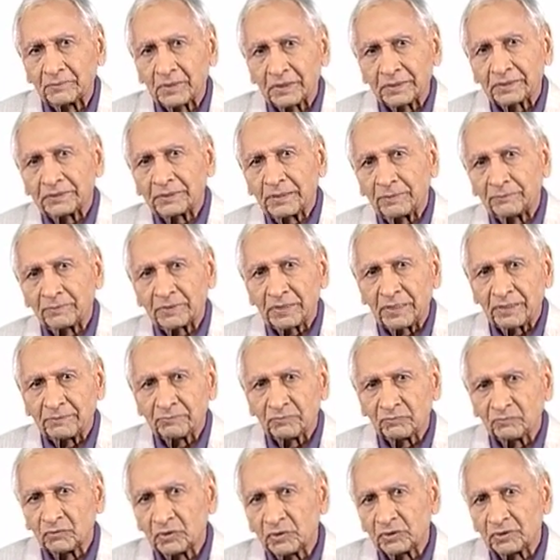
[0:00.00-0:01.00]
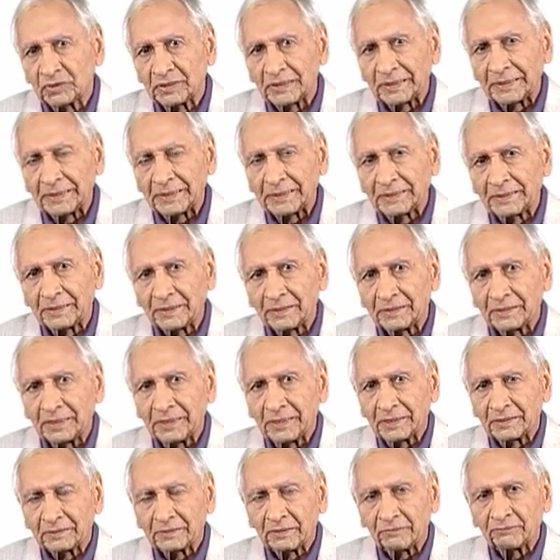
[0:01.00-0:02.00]
And sometimes we see the
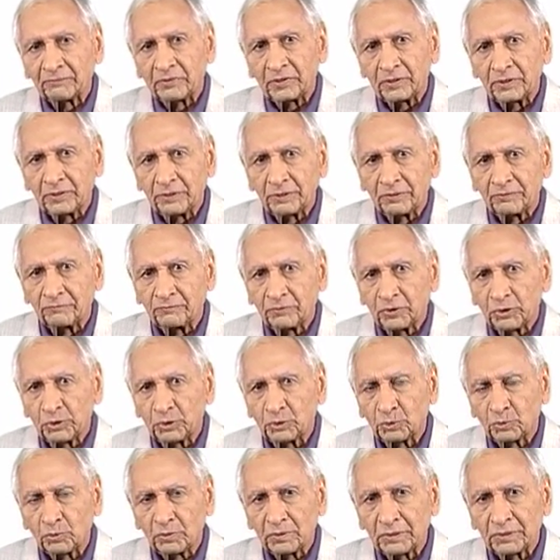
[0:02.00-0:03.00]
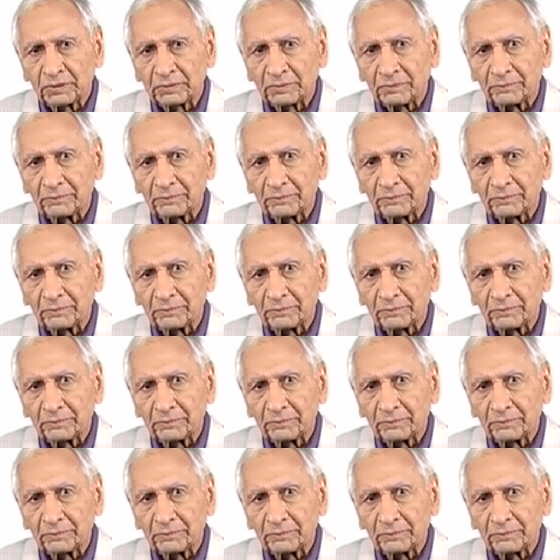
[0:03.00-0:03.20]
needs of the individuals